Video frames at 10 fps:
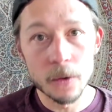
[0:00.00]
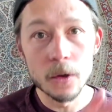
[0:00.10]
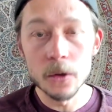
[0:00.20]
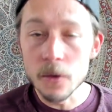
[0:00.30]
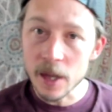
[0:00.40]
So
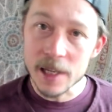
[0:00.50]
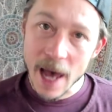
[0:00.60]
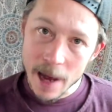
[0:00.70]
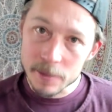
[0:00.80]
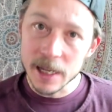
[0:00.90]
you'll use the
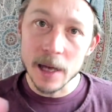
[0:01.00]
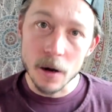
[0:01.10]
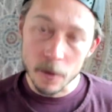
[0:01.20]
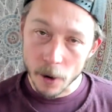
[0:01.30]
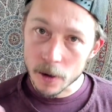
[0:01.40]
tab to get
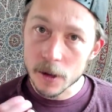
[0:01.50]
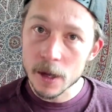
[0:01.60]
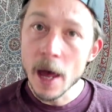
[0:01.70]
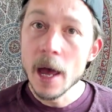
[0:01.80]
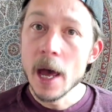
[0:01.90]
all the
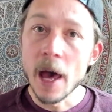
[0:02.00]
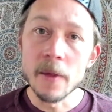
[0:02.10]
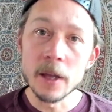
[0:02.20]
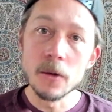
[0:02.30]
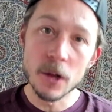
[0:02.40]
parts, and
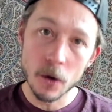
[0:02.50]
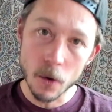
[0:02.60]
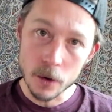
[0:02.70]
then use the chord